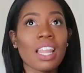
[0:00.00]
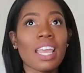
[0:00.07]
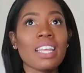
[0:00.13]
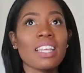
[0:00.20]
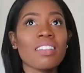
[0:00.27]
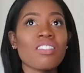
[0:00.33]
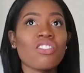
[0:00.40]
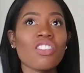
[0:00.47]

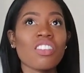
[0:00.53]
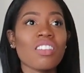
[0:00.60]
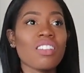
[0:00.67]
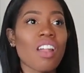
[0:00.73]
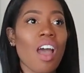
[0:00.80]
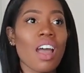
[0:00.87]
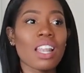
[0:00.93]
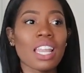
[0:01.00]
Like it's just
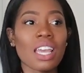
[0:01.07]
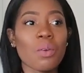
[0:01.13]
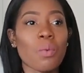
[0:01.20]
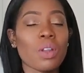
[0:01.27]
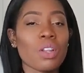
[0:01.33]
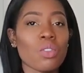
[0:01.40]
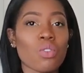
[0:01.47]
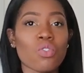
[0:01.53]
not like
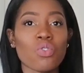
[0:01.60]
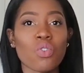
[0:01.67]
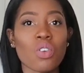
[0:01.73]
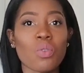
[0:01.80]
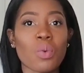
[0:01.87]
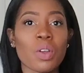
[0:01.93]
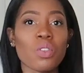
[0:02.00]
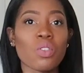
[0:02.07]
one of those stores where